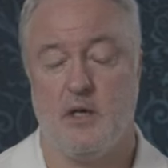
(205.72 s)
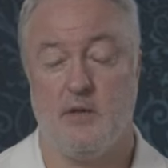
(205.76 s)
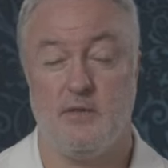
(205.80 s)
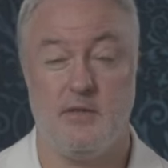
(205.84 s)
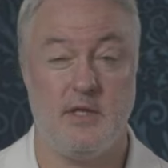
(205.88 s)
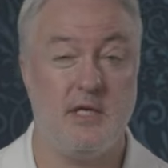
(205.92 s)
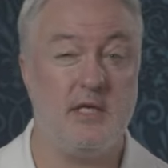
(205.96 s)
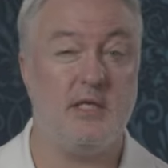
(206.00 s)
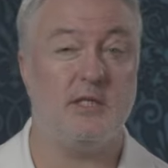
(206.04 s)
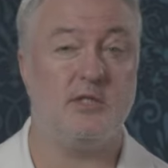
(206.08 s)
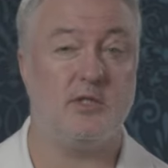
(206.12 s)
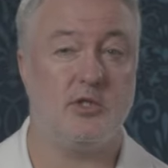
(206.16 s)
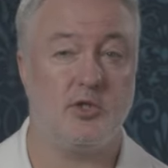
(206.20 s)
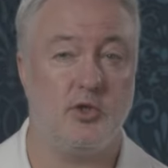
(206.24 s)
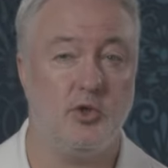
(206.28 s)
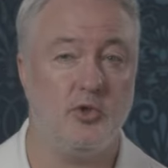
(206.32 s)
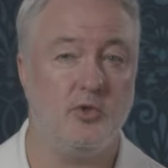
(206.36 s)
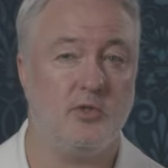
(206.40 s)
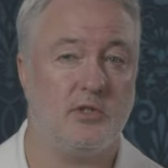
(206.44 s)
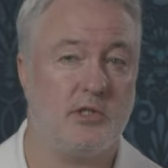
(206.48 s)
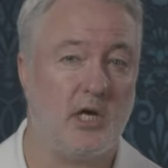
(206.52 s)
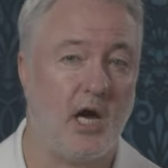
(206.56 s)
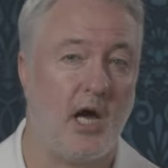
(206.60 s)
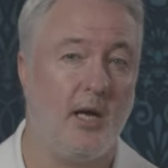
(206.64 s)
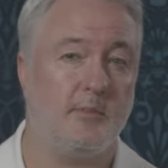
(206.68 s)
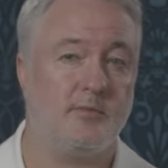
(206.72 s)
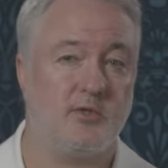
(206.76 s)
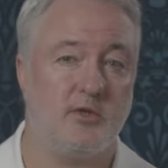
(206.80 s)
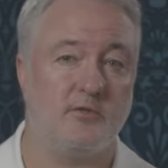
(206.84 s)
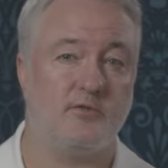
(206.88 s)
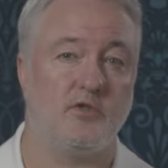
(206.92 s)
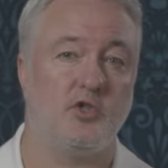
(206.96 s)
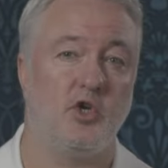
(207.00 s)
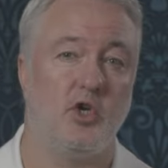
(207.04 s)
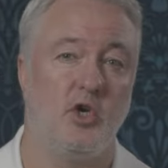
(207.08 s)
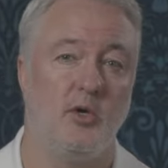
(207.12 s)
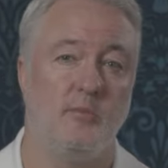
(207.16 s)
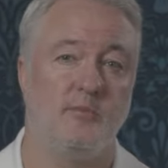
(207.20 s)
These two types of
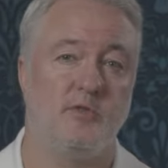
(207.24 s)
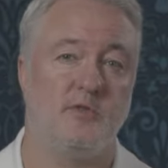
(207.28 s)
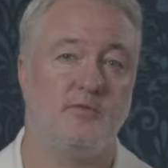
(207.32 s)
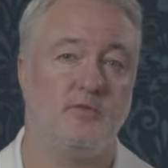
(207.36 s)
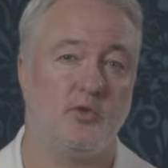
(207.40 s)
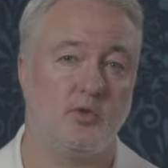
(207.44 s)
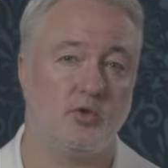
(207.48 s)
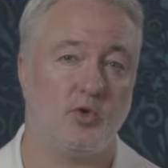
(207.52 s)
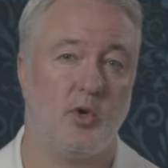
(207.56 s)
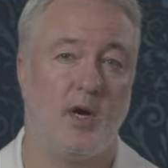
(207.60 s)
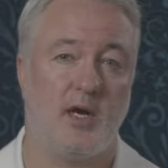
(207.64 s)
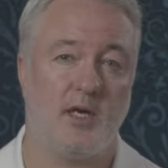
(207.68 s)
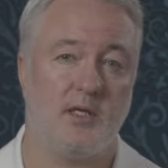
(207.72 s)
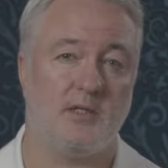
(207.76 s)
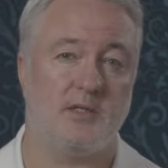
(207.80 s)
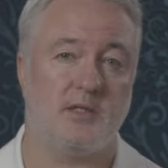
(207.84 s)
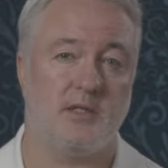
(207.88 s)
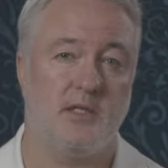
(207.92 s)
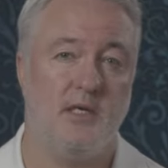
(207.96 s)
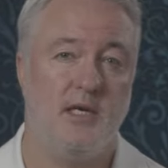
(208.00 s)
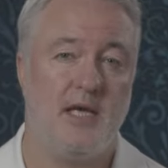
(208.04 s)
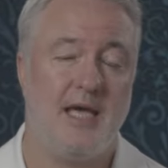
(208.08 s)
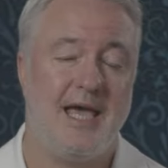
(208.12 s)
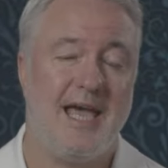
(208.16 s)
terms for traders